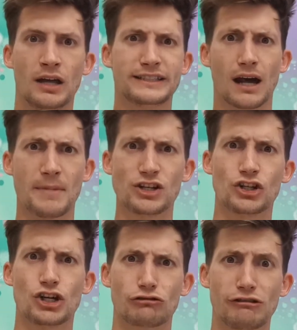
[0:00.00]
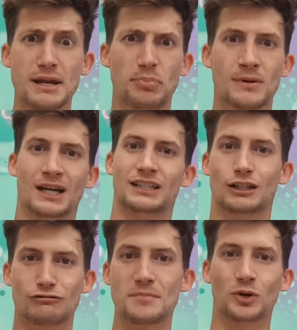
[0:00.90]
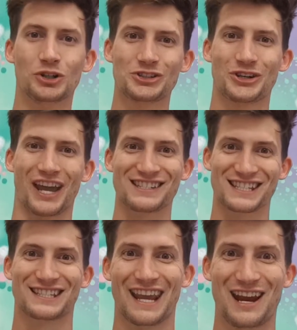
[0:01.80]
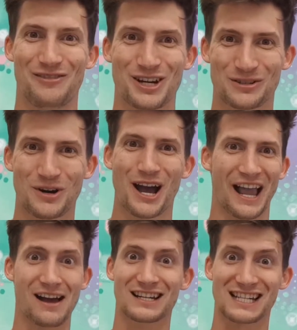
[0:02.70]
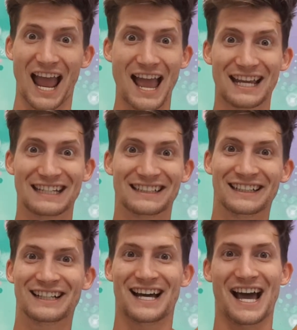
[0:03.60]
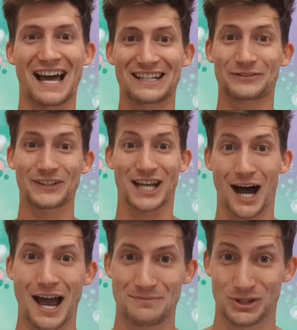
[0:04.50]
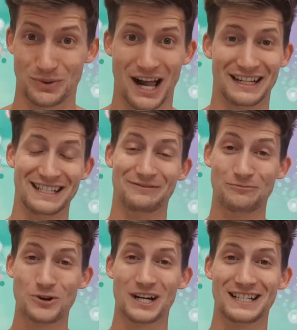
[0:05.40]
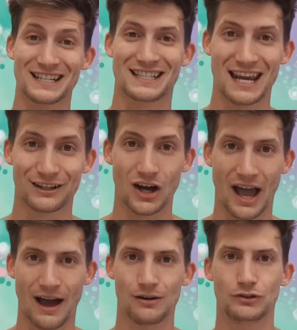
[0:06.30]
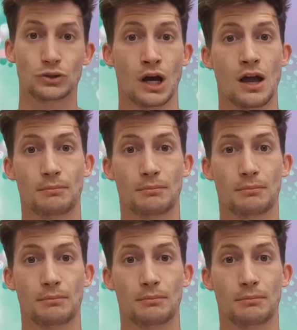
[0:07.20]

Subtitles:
Did I mention your grip? Your grip also gets a serious workout because you're hanging and for time as well, and it really does take a lot out of you.